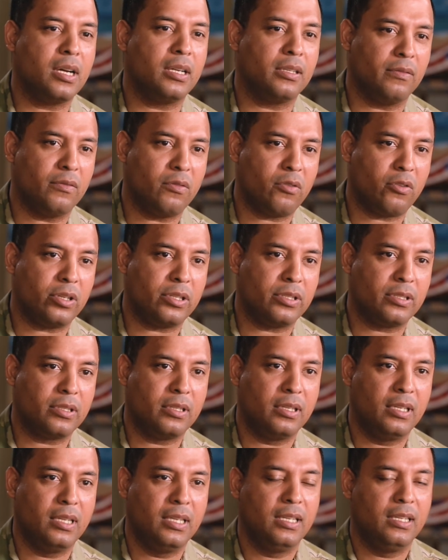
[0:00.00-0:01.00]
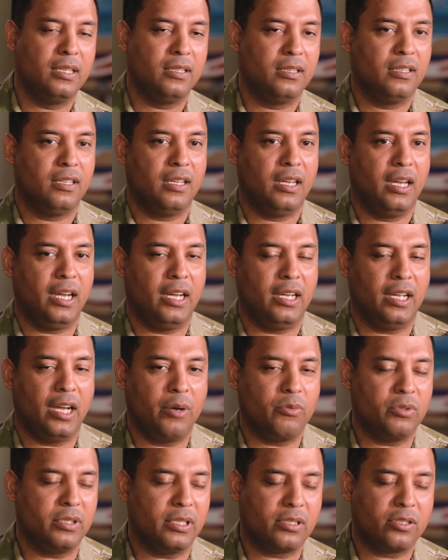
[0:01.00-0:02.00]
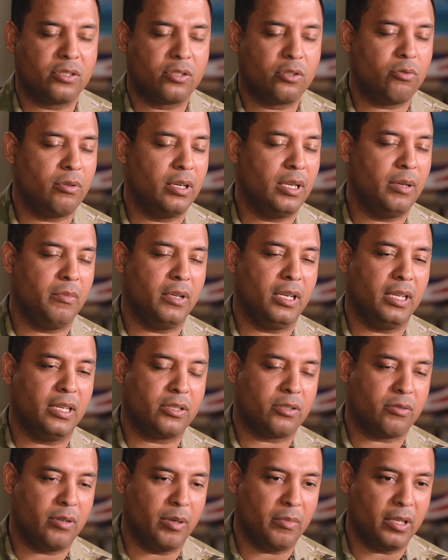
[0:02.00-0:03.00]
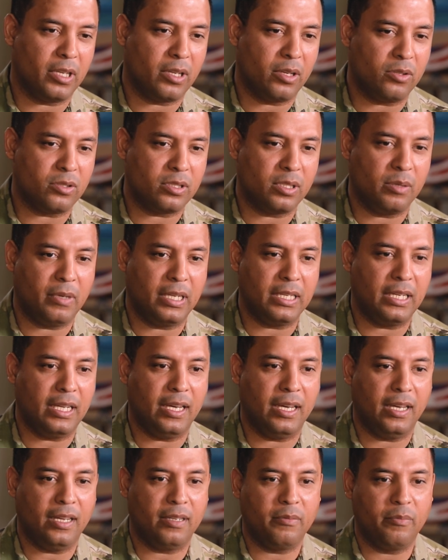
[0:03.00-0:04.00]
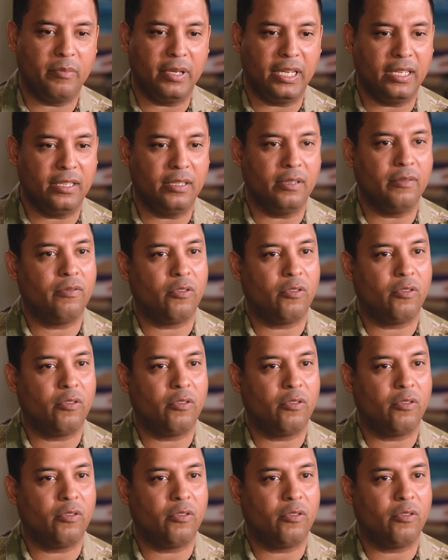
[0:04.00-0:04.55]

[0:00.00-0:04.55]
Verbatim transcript: got divorced. I, I was extremely, extremely close to my dad, being the